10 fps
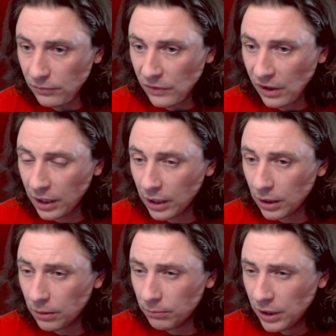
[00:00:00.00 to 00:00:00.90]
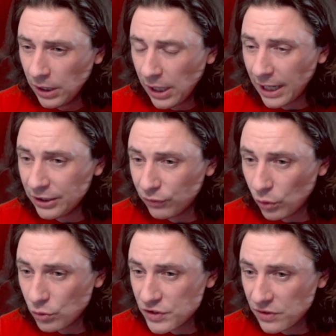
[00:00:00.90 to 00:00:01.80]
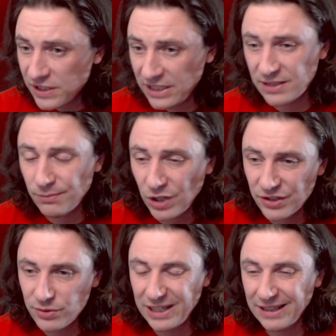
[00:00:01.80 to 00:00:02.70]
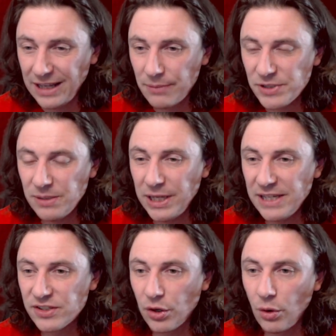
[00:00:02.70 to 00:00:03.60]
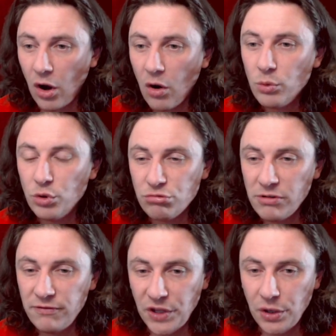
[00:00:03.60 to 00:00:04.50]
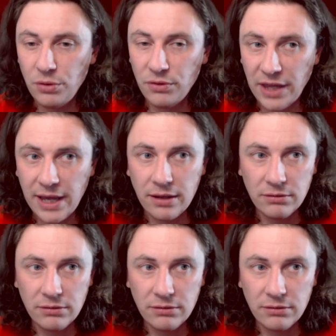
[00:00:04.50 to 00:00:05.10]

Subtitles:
And you've also seen some mild swelling in the MCP, so I would review that